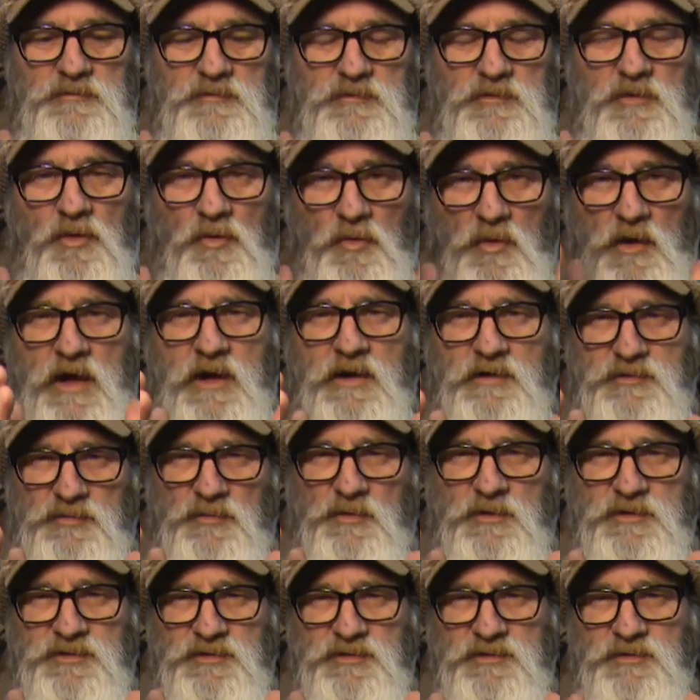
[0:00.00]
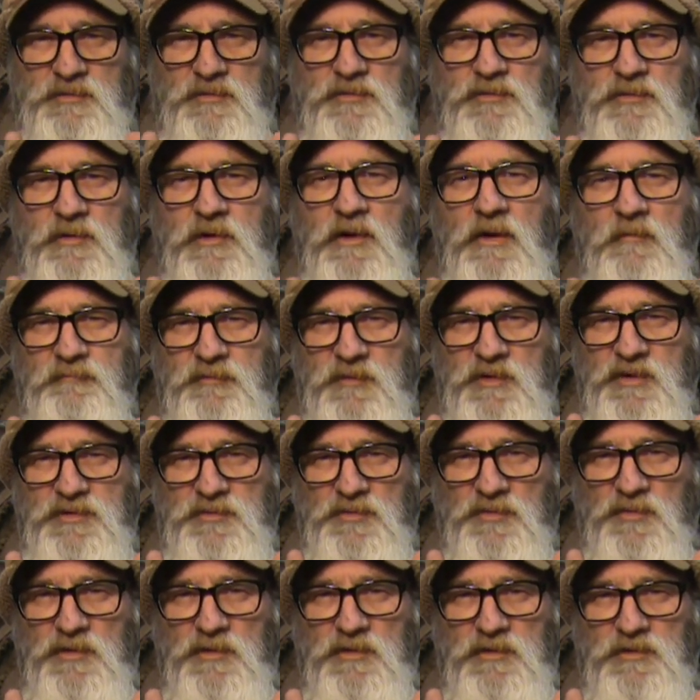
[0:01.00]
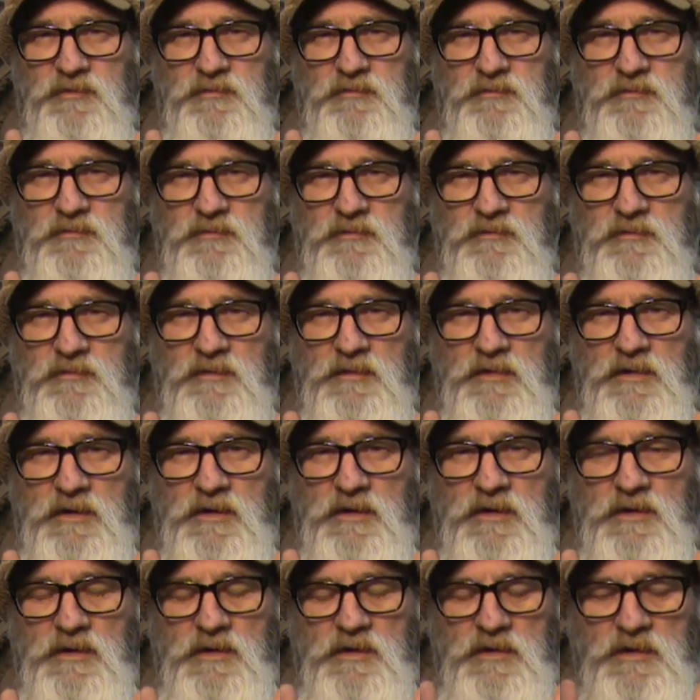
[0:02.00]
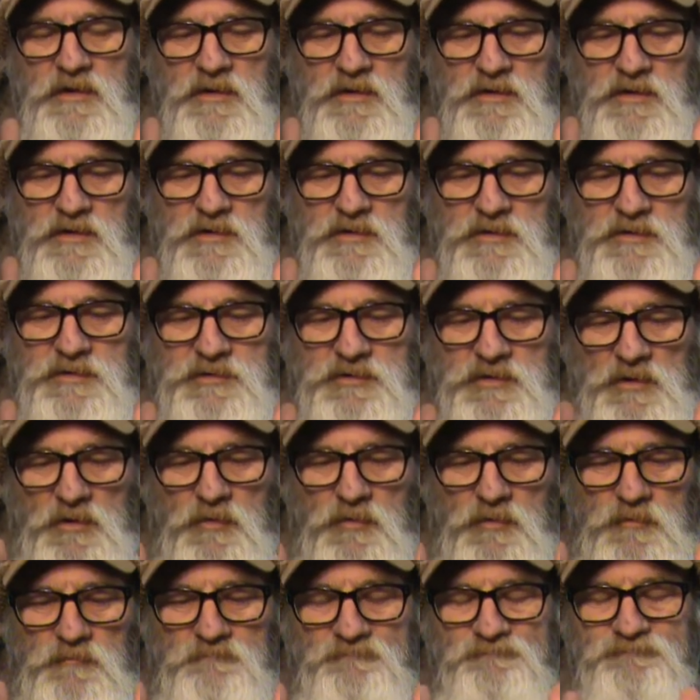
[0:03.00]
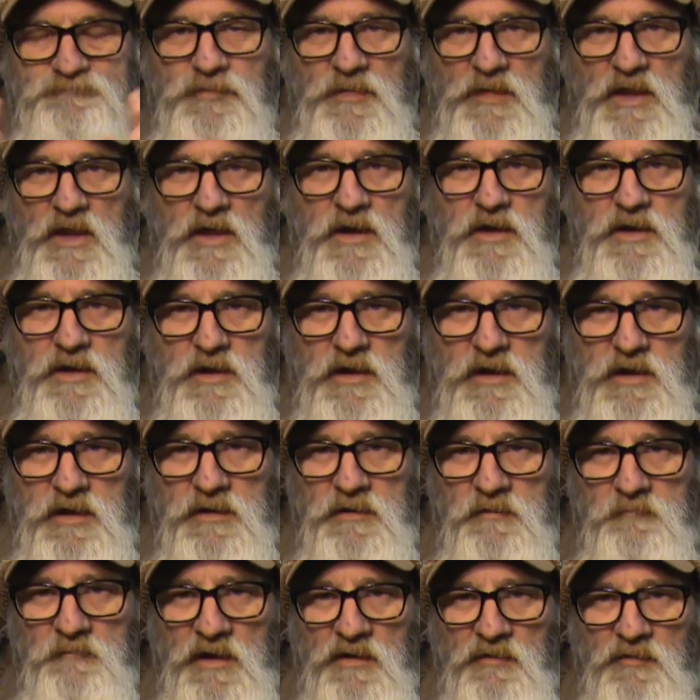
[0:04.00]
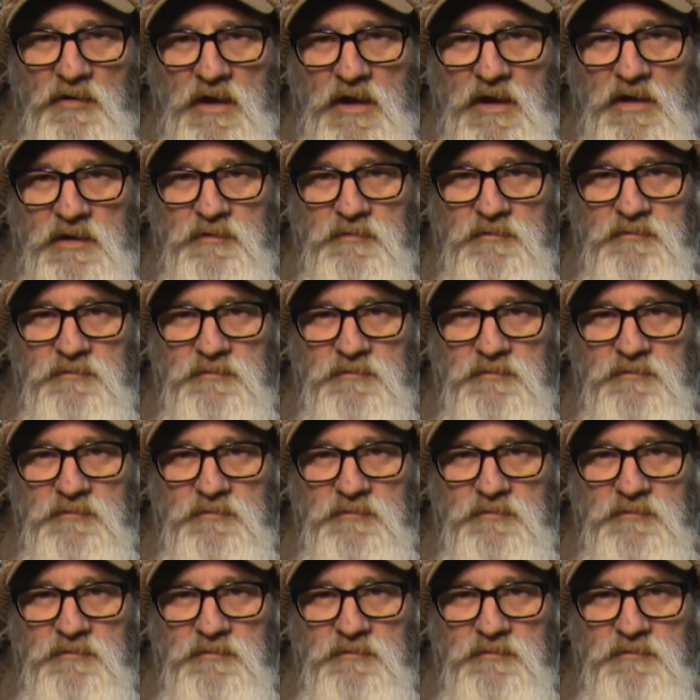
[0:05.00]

Gray is what screwed up this world. So, end of my rant.